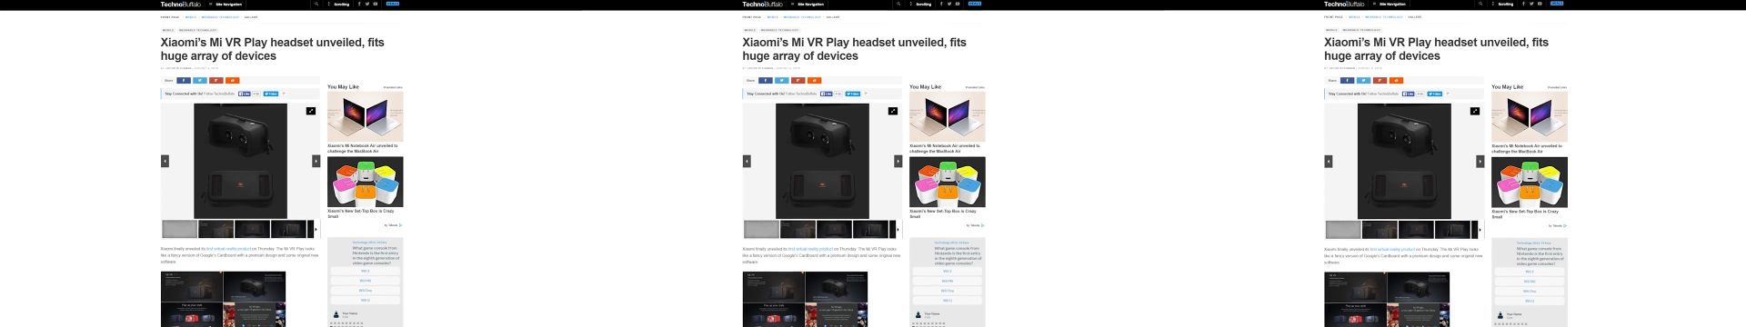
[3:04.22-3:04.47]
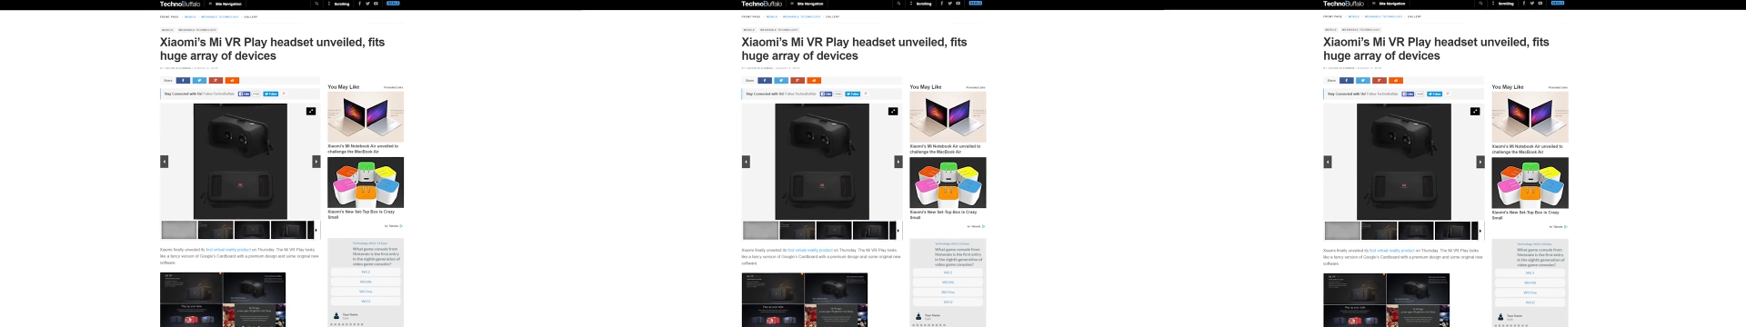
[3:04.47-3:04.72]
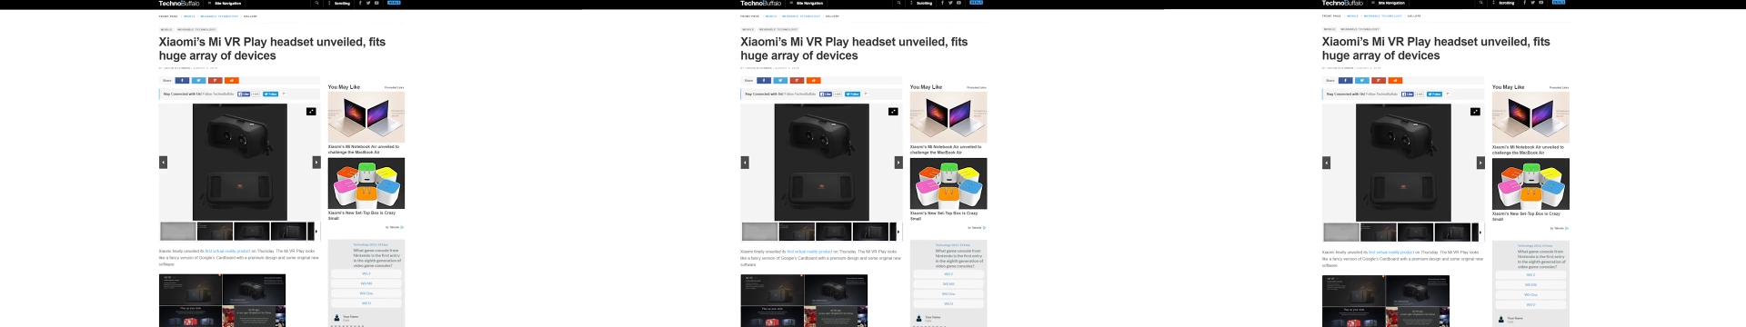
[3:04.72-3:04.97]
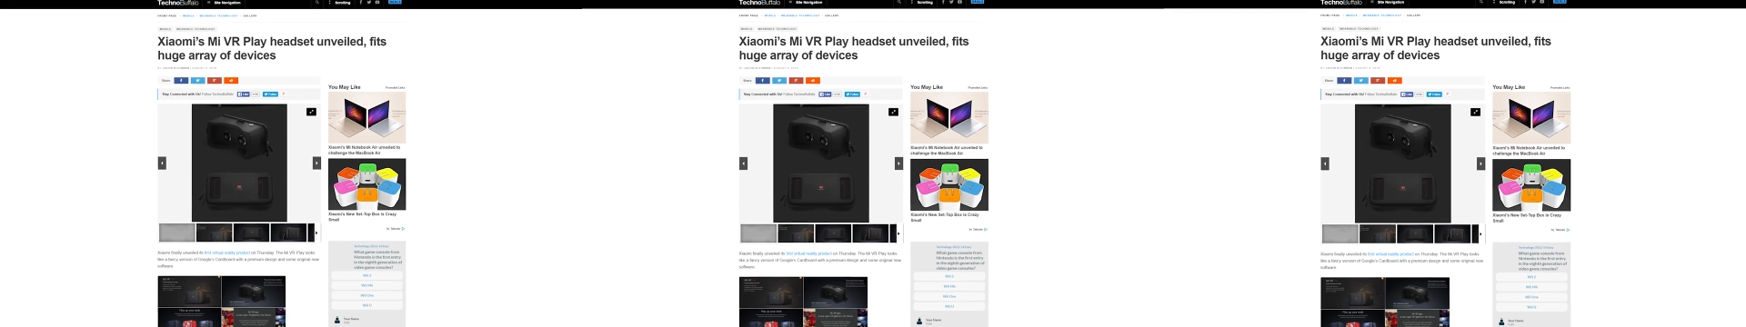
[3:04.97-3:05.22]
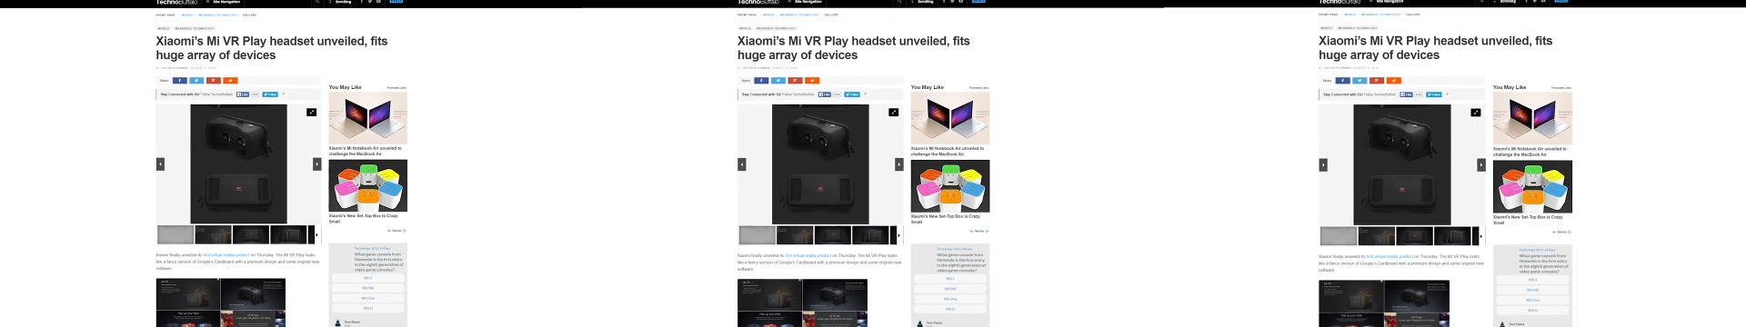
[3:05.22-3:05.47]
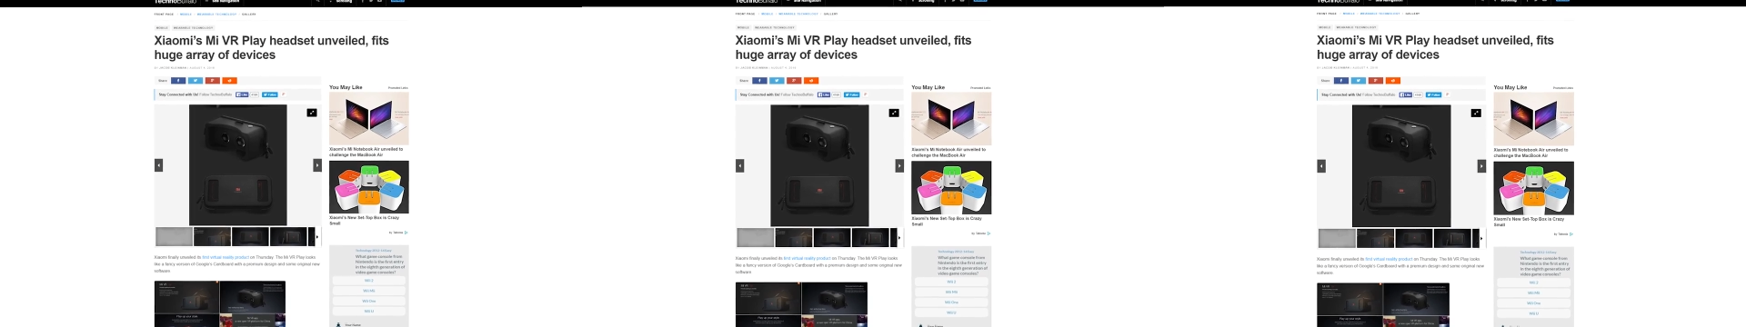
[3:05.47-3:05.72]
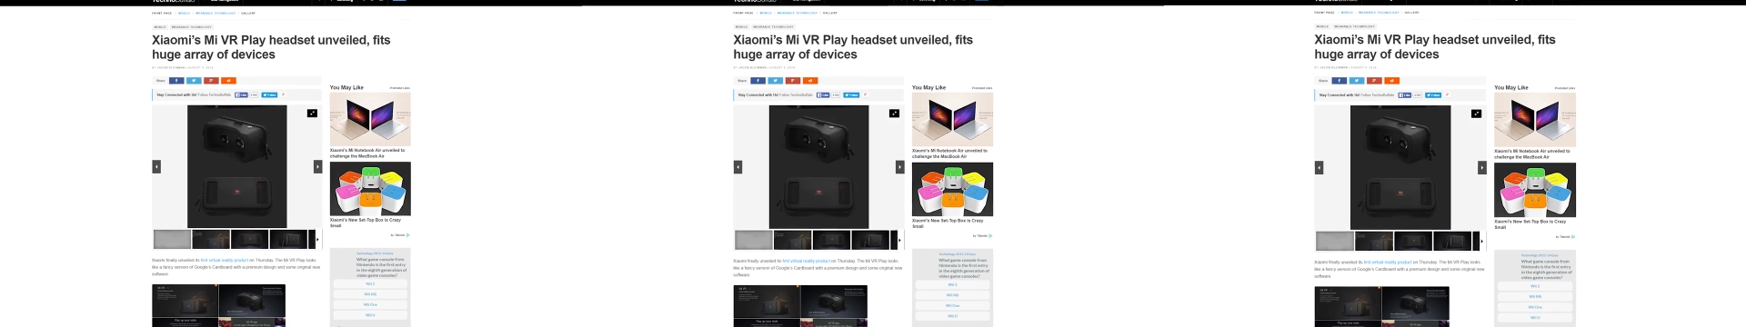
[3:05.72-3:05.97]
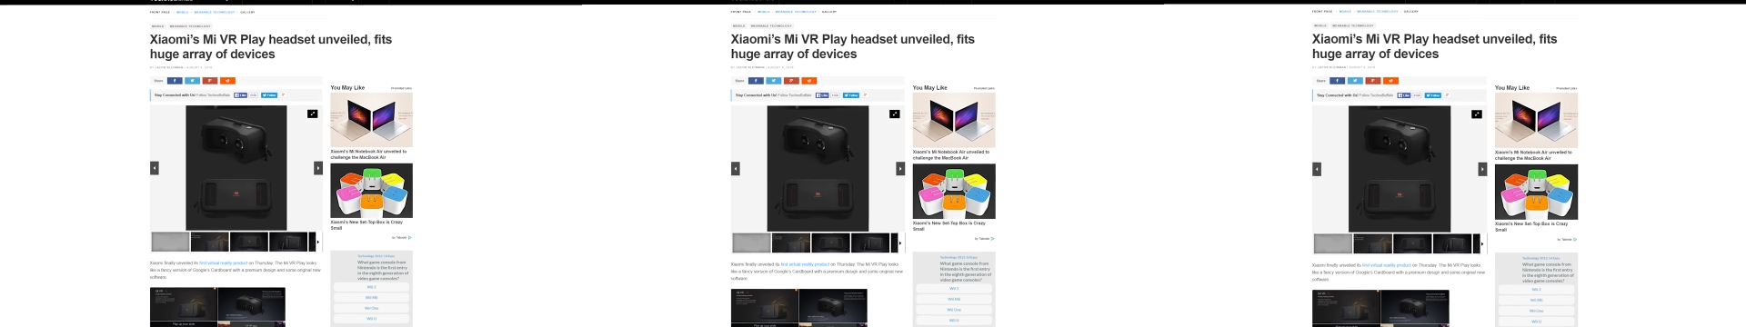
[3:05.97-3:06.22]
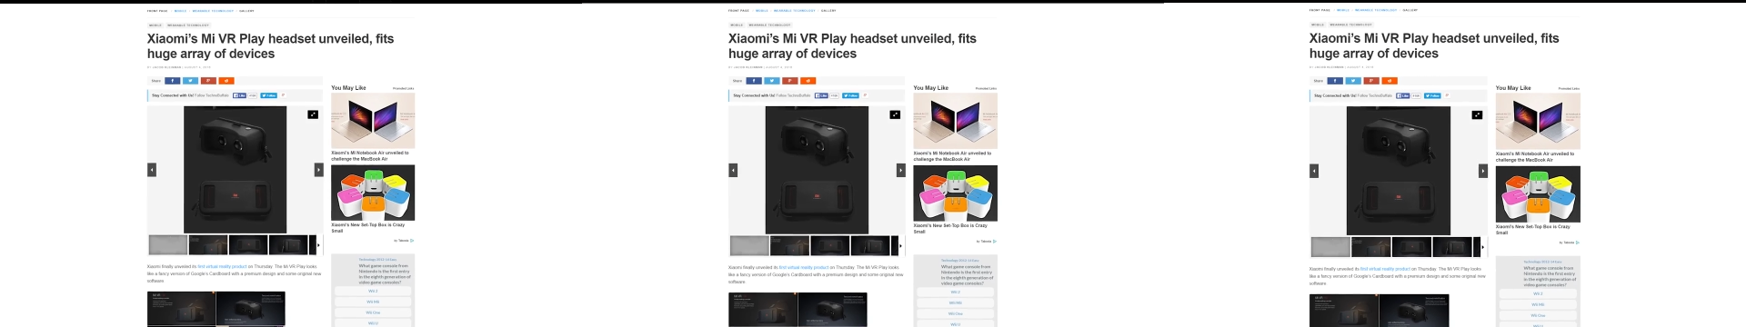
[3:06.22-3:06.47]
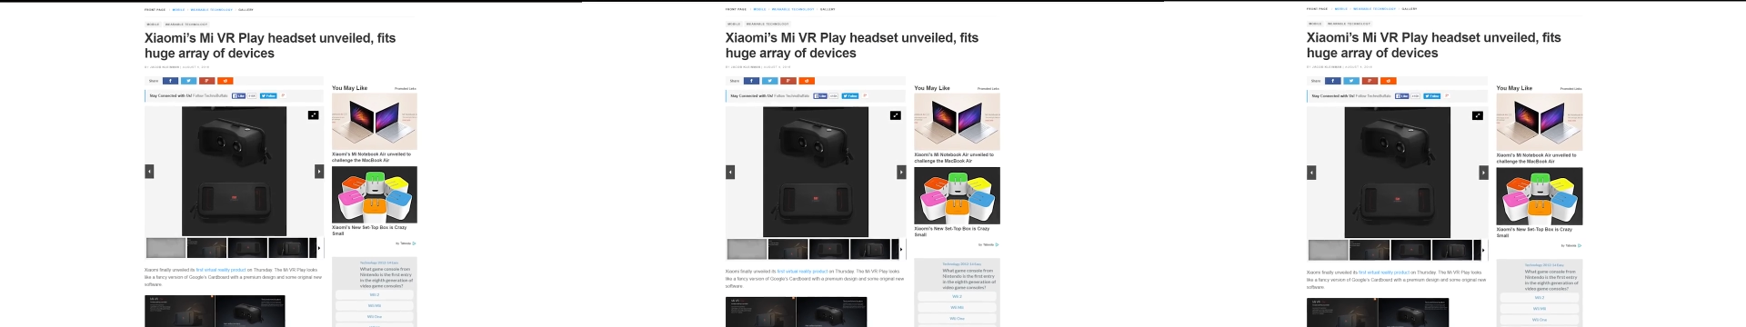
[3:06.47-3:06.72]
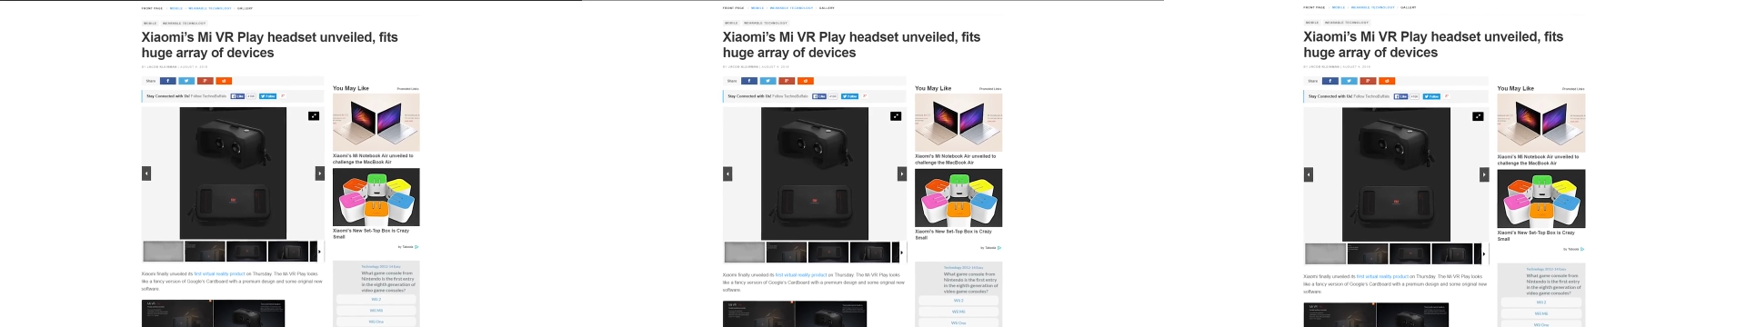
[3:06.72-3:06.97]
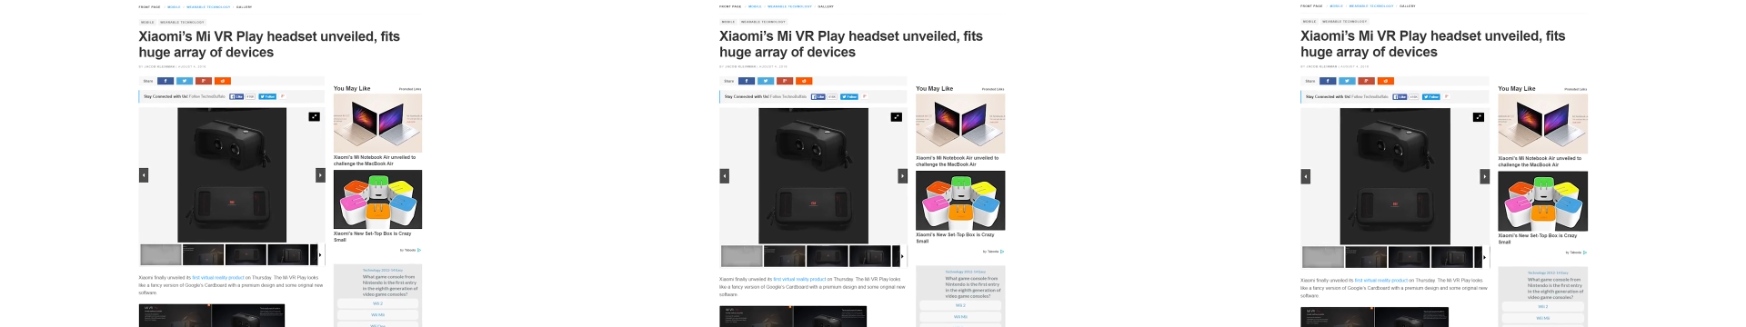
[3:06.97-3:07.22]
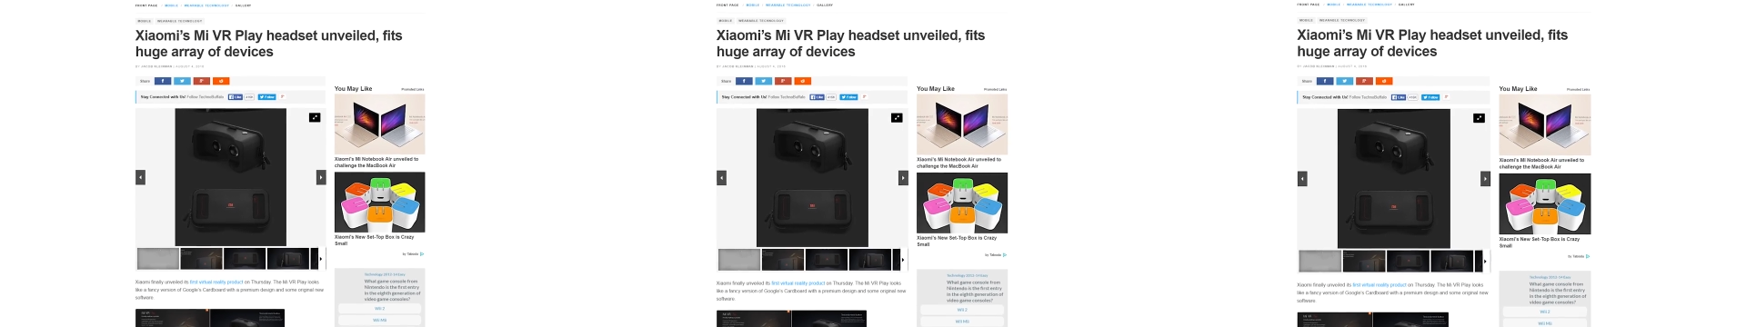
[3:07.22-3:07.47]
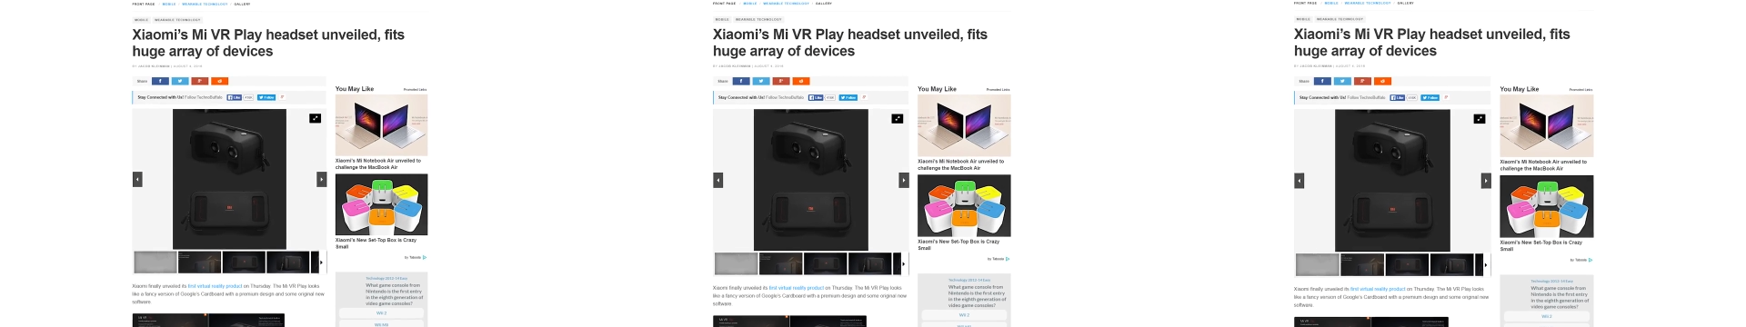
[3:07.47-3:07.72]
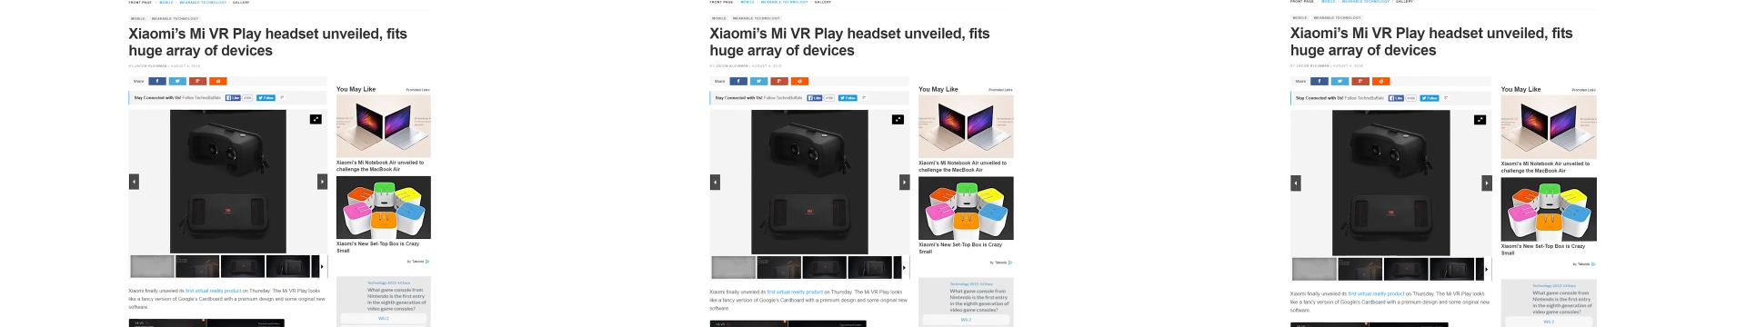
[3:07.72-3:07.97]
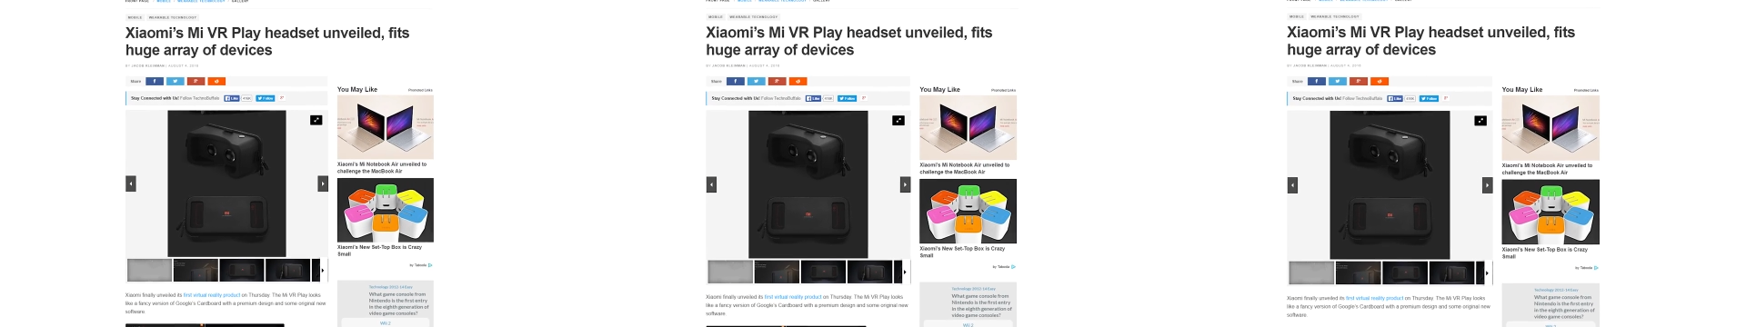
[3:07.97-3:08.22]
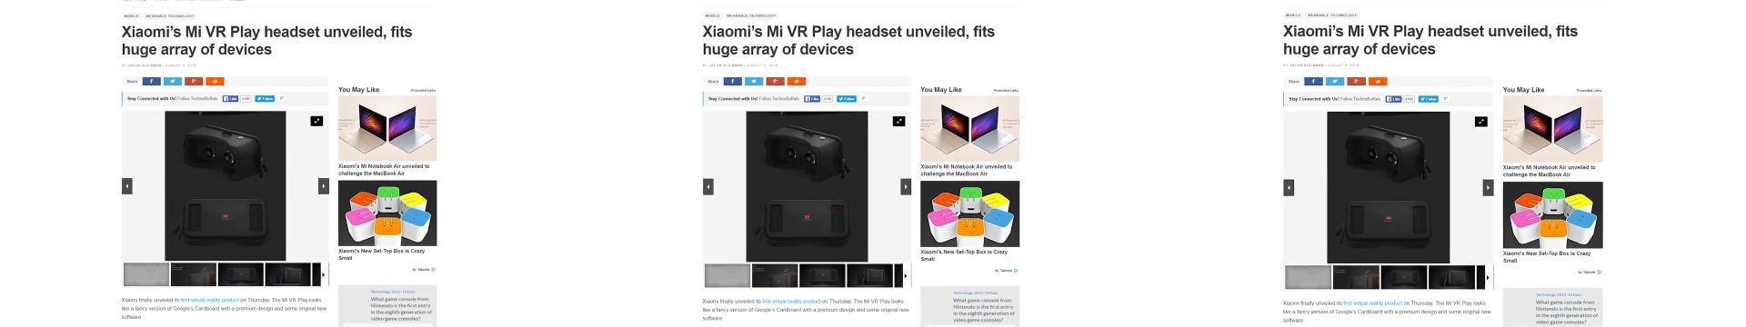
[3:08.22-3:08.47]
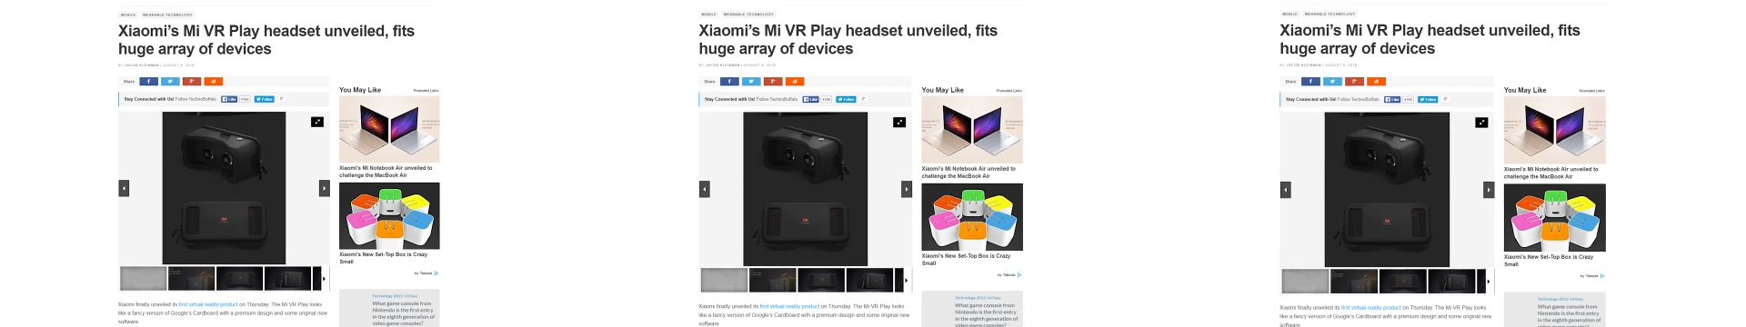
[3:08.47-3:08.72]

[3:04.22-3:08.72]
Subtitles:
Nobody's mouth can be seen.